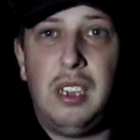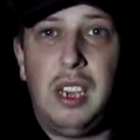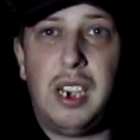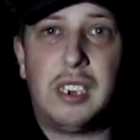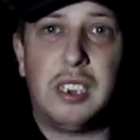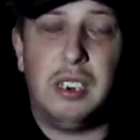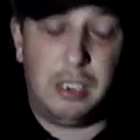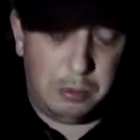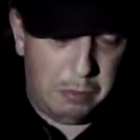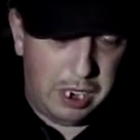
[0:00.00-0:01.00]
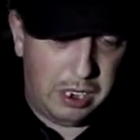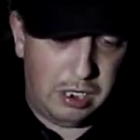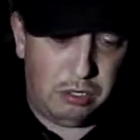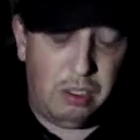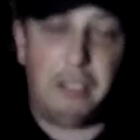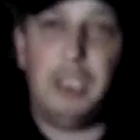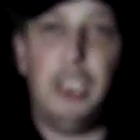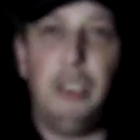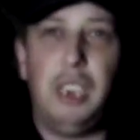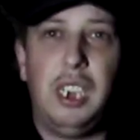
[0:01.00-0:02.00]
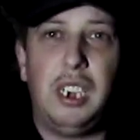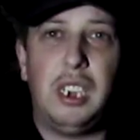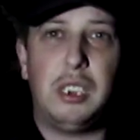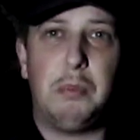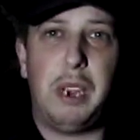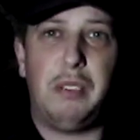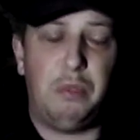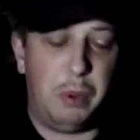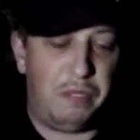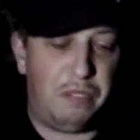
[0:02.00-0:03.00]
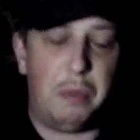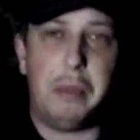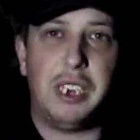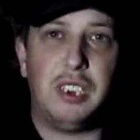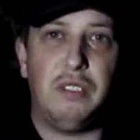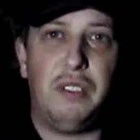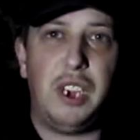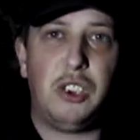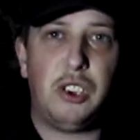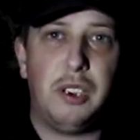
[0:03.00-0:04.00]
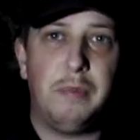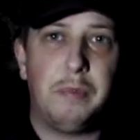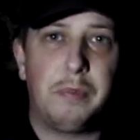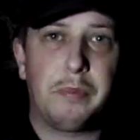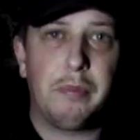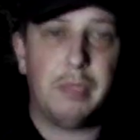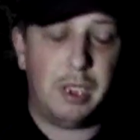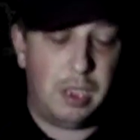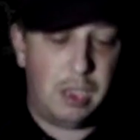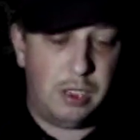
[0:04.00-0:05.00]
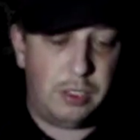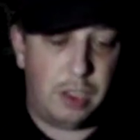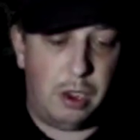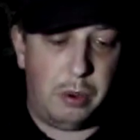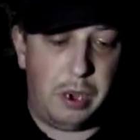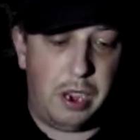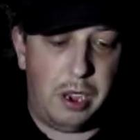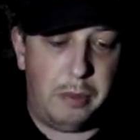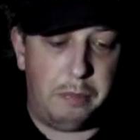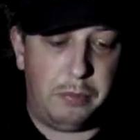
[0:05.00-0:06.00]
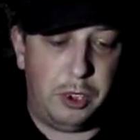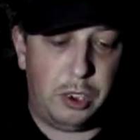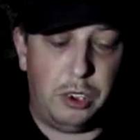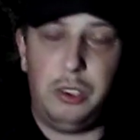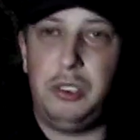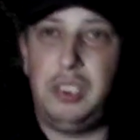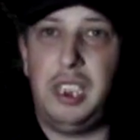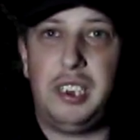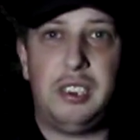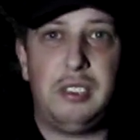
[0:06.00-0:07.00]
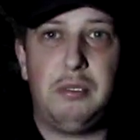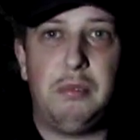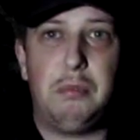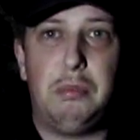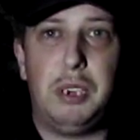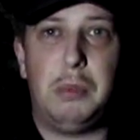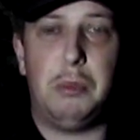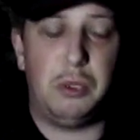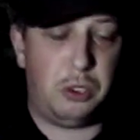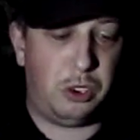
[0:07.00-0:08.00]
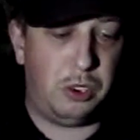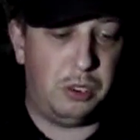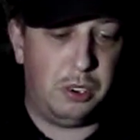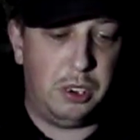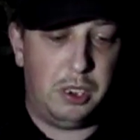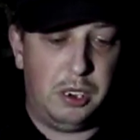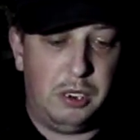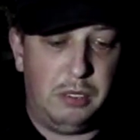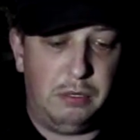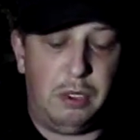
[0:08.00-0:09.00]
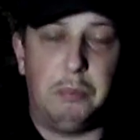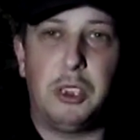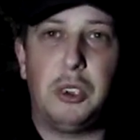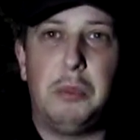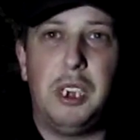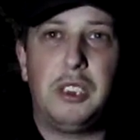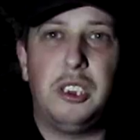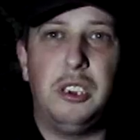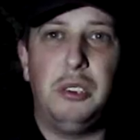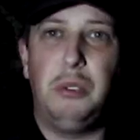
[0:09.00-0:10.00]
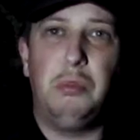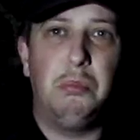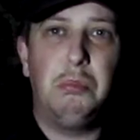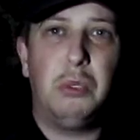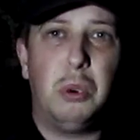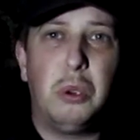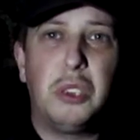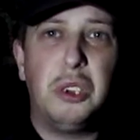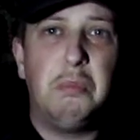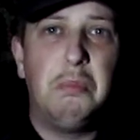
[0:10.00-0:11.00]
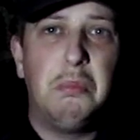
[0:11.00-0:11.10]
excellent. It's very unique. It's made with fermented fish, so you can use this pretty much from summer to autumn,